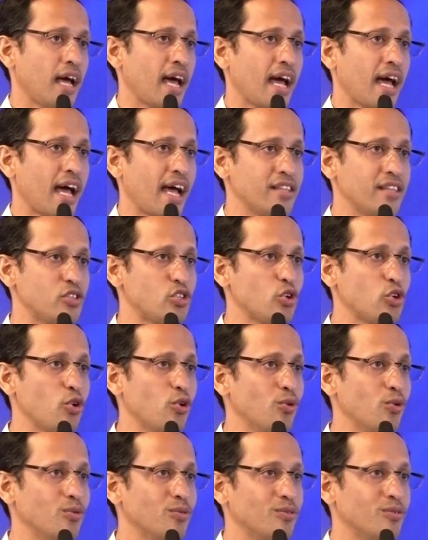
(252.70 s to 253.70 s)
And
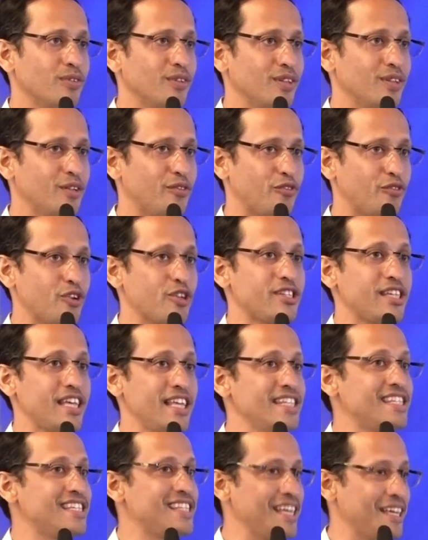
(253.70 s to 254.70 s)
so the first
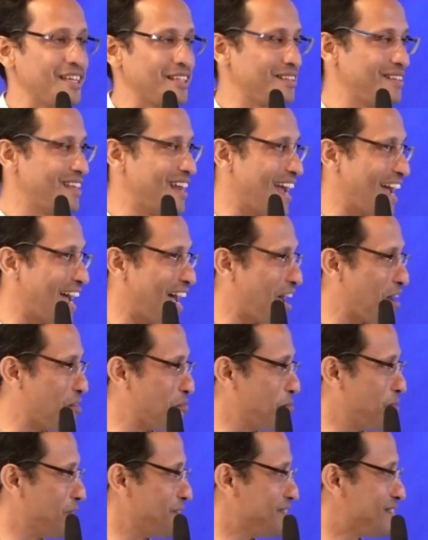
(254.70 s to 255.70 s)
instinct that I had
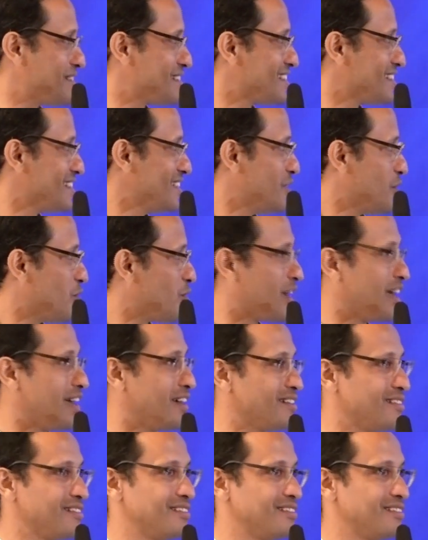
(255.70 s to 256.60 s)
was, okay,